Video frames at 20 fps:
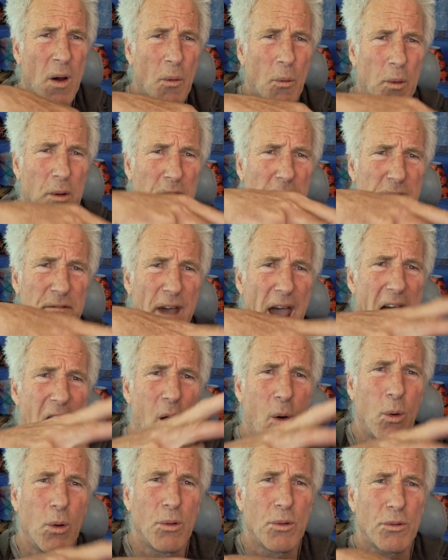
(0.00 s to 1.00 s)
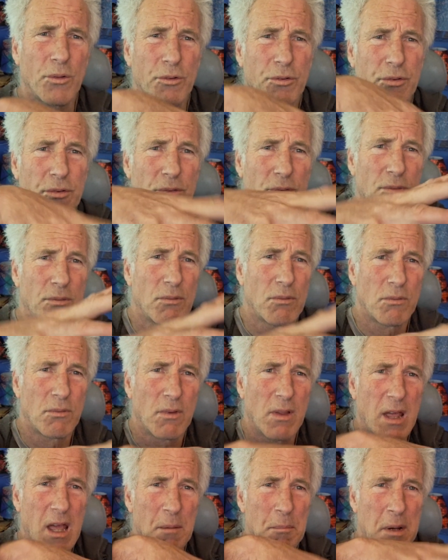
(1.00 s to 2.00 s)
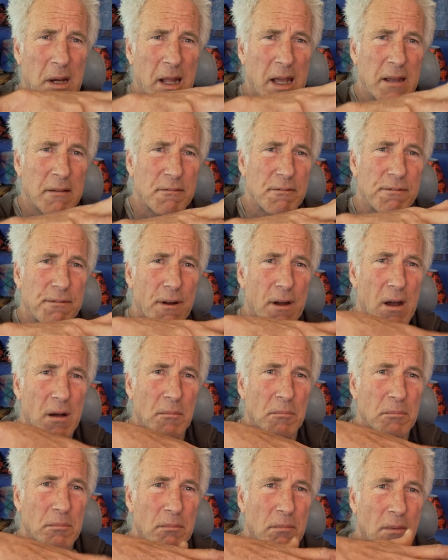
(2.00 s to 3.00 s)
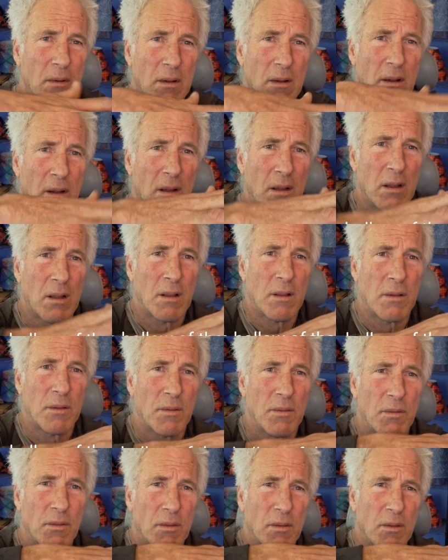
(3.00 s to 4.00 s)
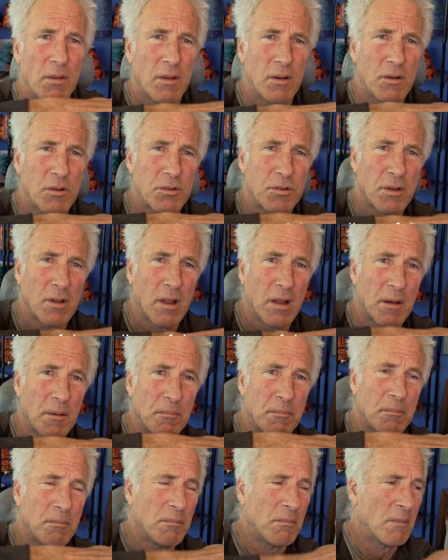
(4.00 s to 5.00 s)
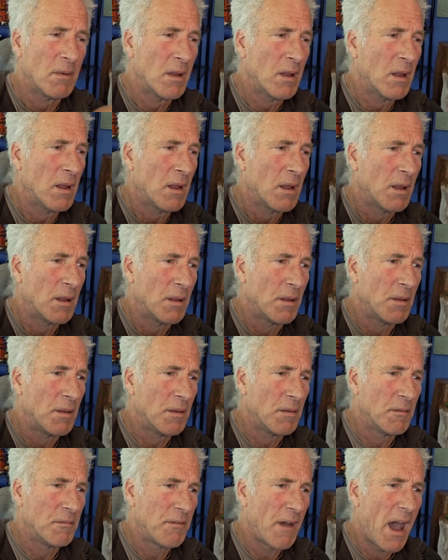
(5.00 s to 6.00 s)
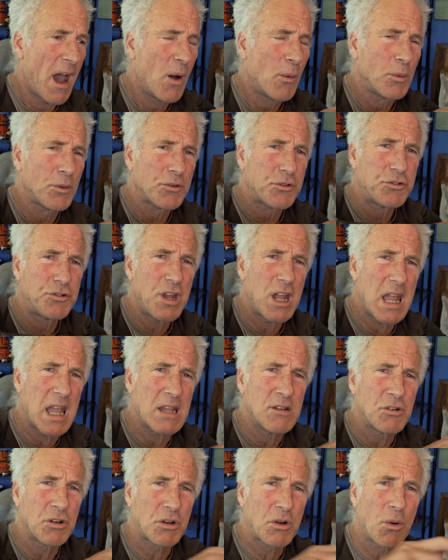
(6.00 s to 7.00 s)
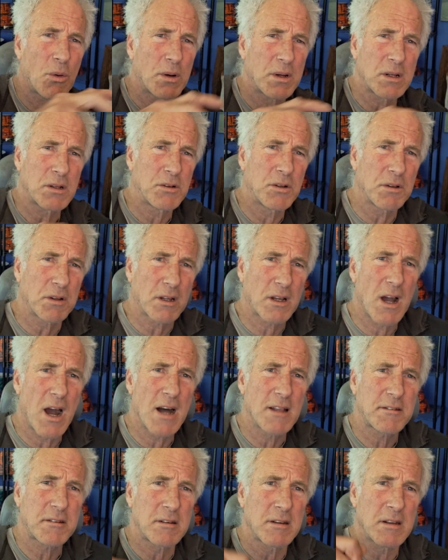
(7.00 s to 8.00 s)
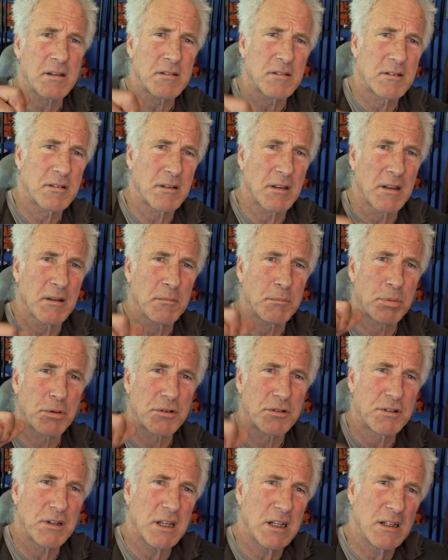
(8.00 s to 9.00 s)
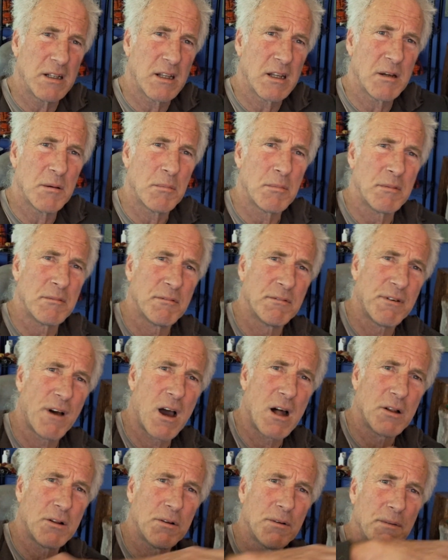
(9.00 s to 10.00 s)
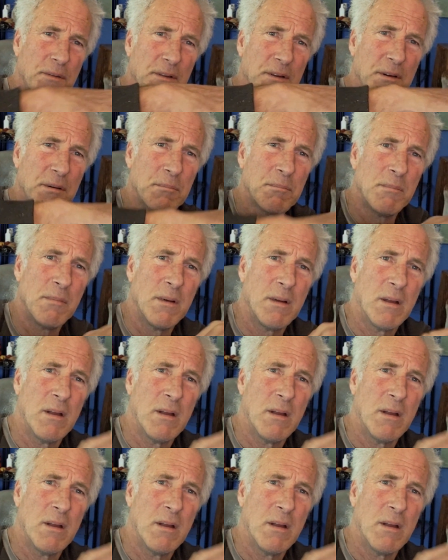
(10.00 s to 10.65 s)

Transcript: where the vowels emanate from. There's the vowels change according to the consonants that precede them and follow them.